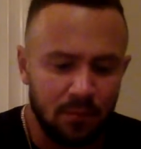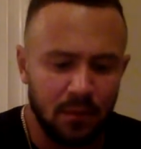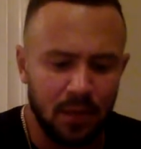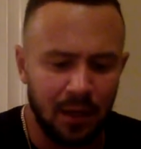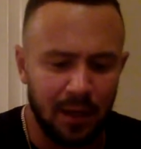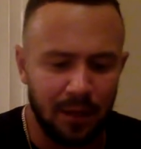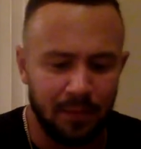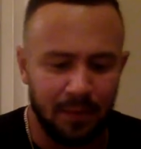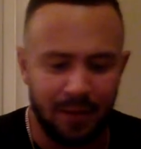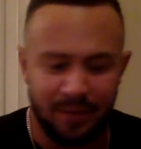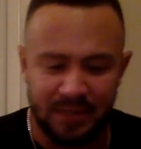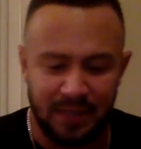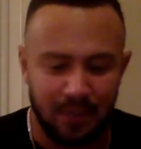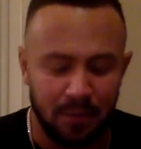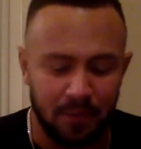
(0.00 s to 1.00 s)
I was
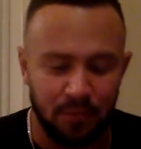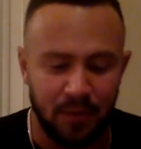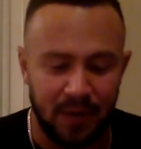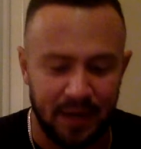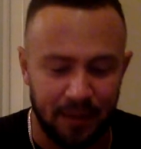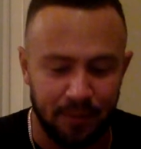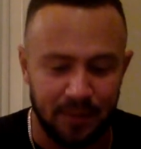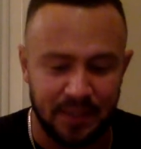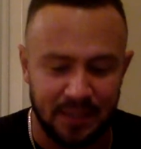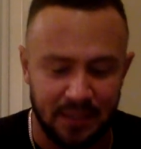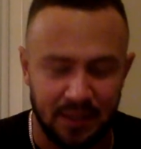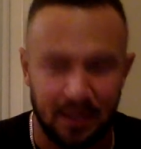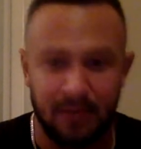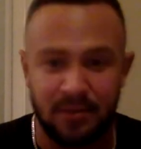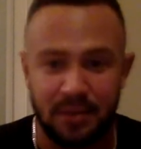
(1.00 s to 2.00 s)
able to break it
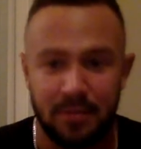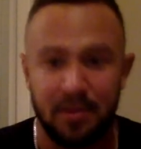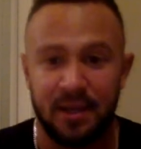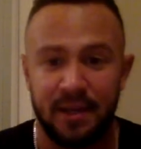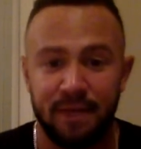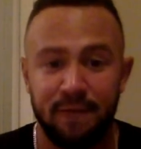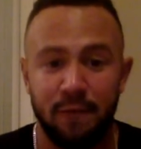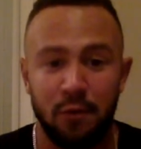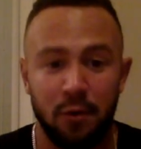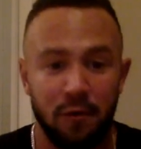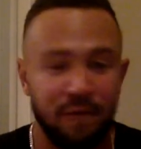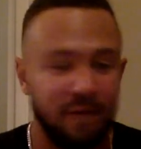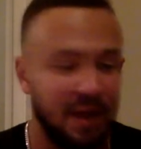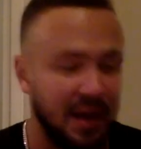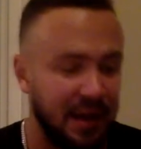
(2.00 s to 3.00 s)
recently. I was able to hit
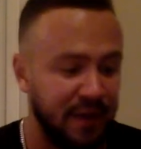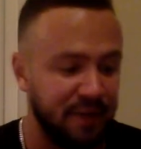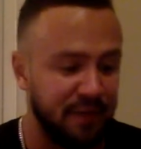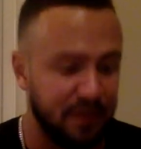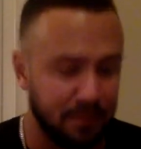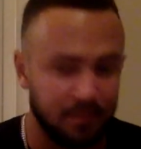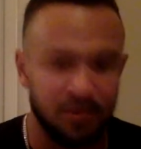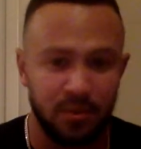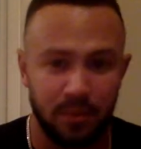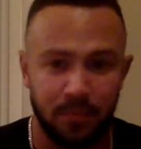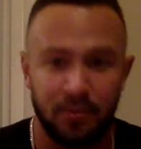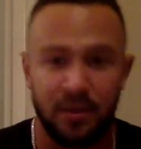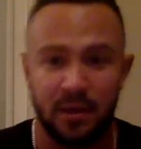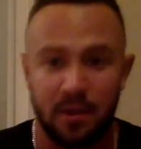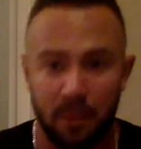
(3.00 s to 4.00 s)
405 and do it
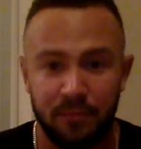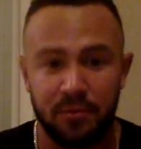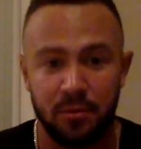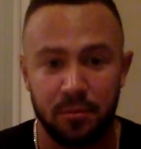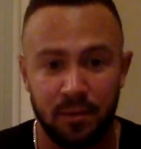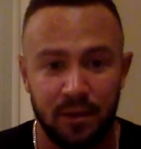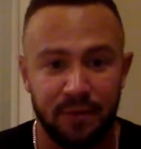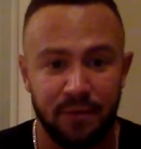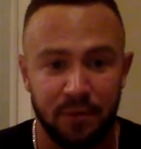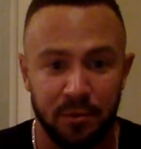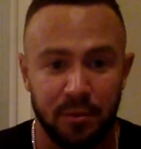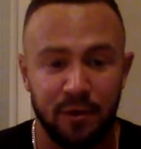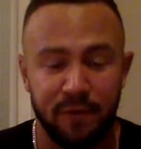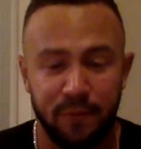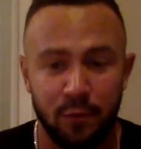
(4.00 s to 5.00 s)
pretty comfortably for
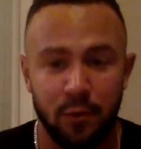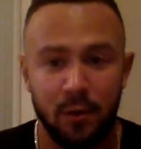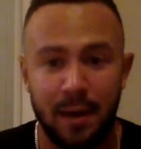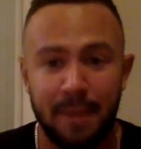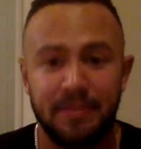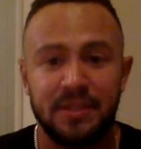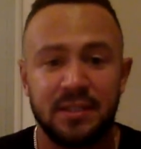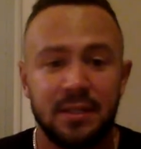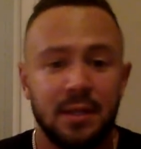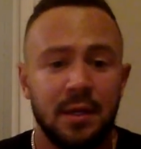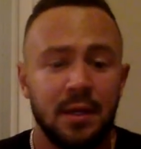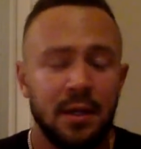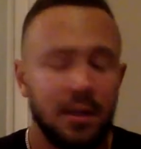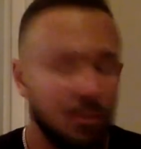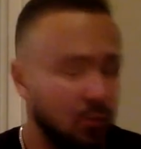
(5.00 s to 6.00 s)
3 or 4 reps,
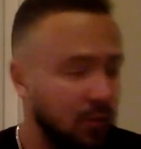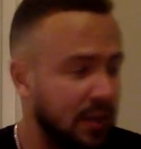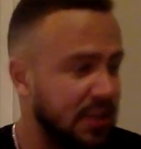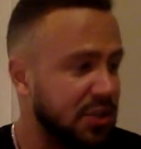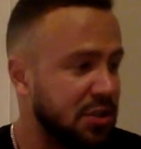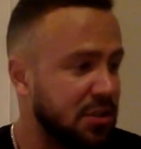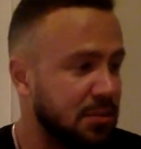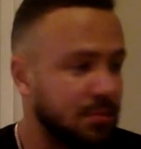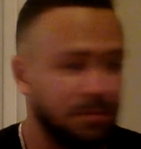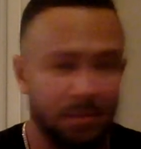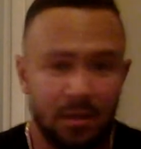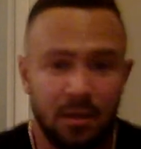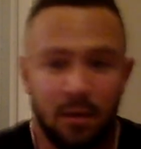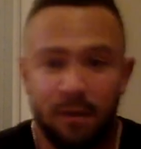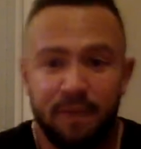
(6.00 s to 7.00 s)
which,
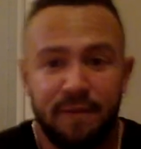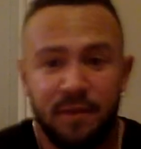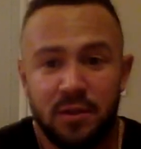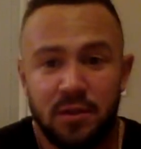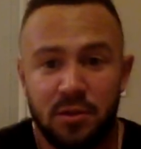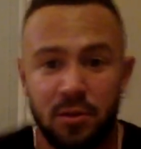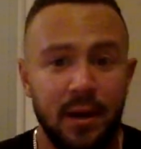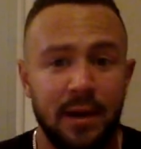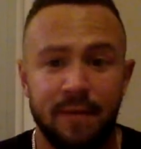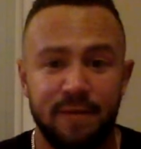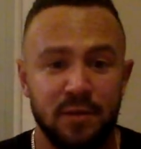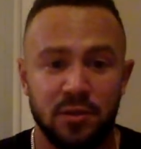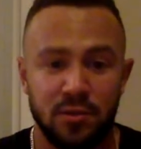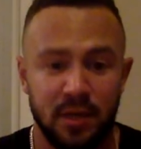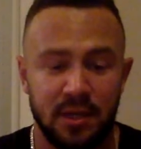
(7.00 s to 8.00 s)
it feels great. It
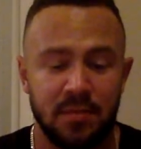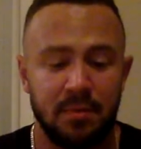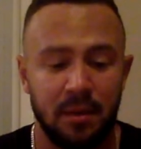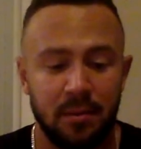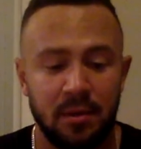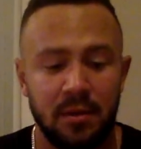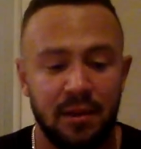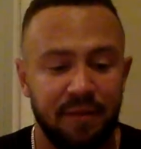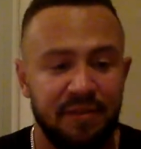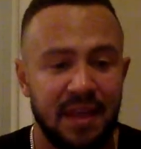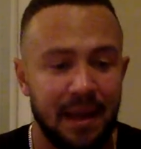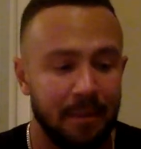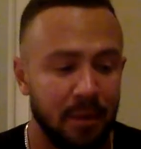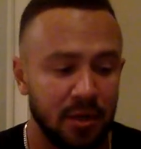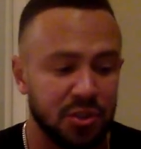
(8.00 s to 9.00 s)
feels great to be able to lift
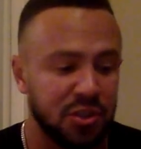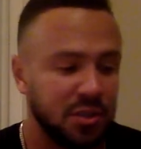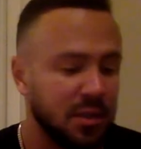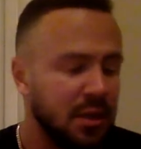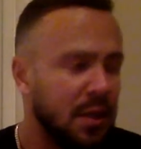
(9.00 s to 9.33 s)
that much.